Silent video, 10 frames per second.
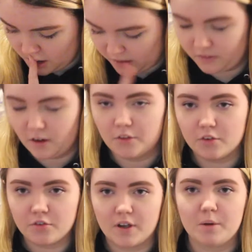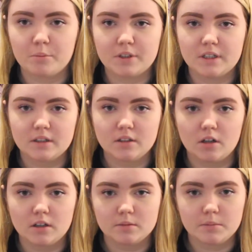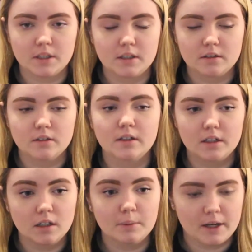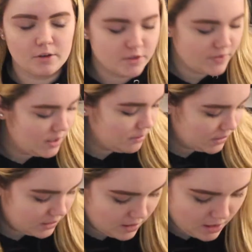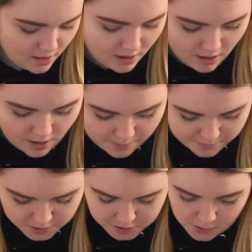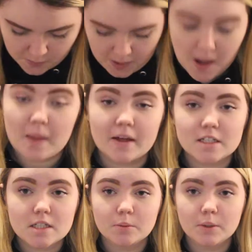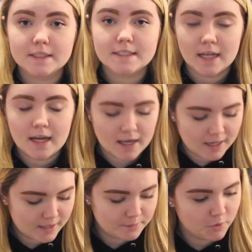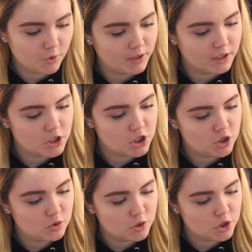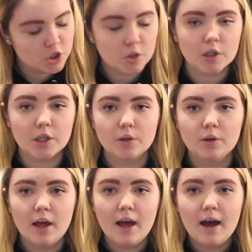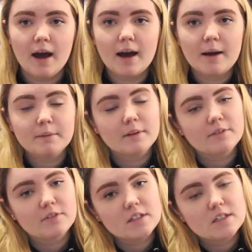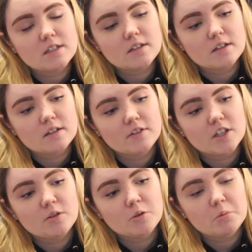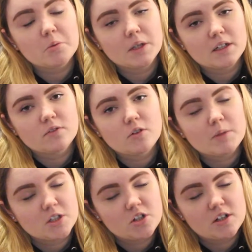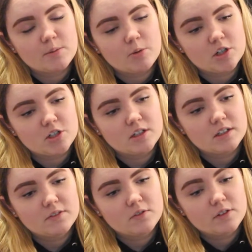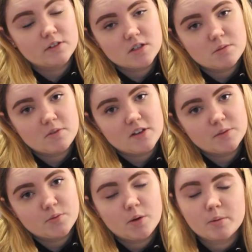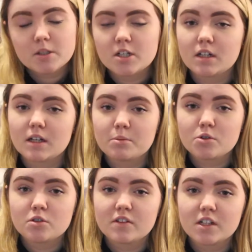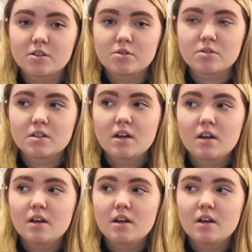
kind of other family, not like my in my house family. Um, so yeah, that's what I'm going to show you. Um, if this is the video you've been waiting for, make sure to keep watching. If you've never seen my Facebook or my channel, I post new videos